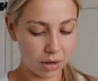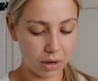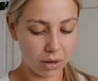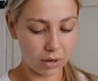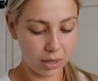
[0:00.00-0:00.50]

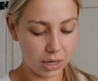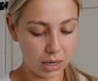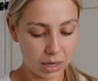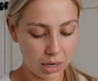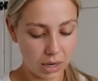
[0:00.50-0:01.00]
I got it
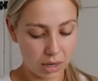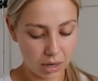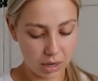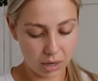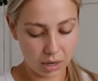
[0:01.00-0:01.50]
in
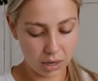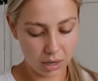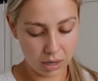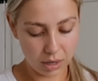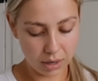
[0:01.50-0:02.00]

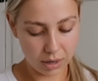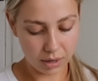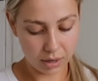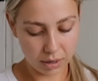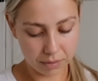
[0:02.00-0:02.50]
a